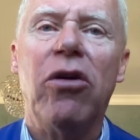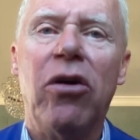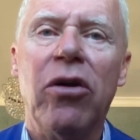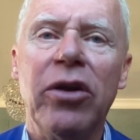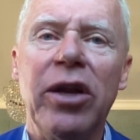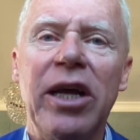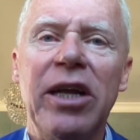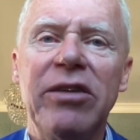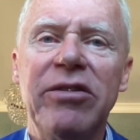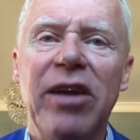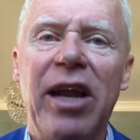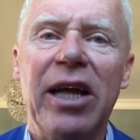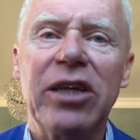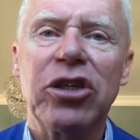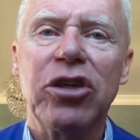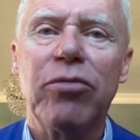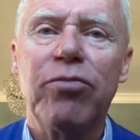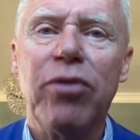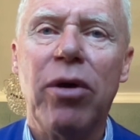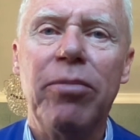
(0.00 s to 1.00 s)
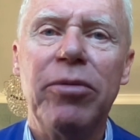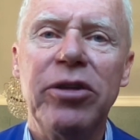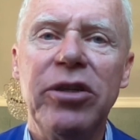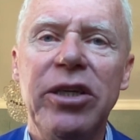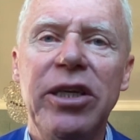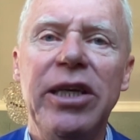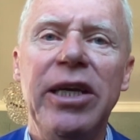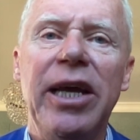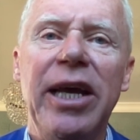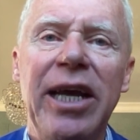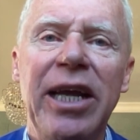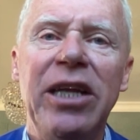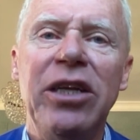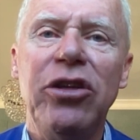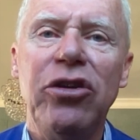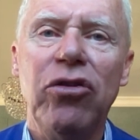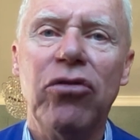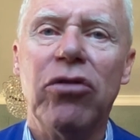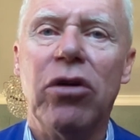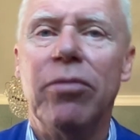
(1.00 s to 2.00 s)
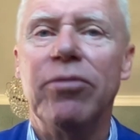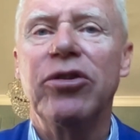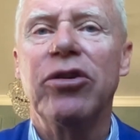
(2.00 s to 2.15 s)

on intellectual property in Europe.